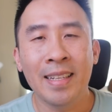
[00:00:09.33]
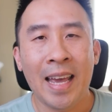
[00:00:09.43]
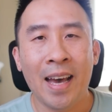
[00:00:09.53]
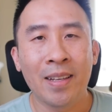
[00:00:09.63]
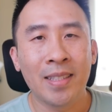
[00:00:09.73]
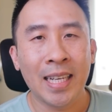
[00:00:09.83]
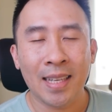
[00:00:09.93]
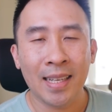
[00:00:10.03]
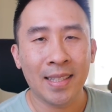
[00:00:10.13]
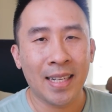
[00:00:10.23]
Now,
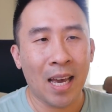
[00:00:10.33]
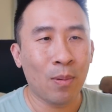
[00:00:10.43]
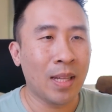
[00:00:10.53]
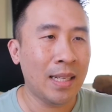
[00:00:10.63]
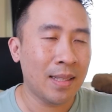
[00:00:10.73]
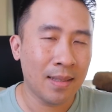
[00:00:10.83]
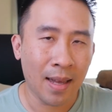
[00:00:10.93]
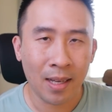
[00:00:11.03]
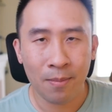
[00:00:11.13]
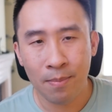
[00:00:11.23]
today's lesson, I would like to
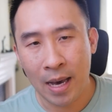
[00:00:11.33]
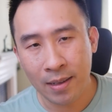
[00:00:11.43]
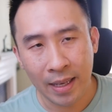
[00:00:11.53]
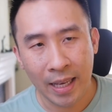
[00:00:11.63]
talk about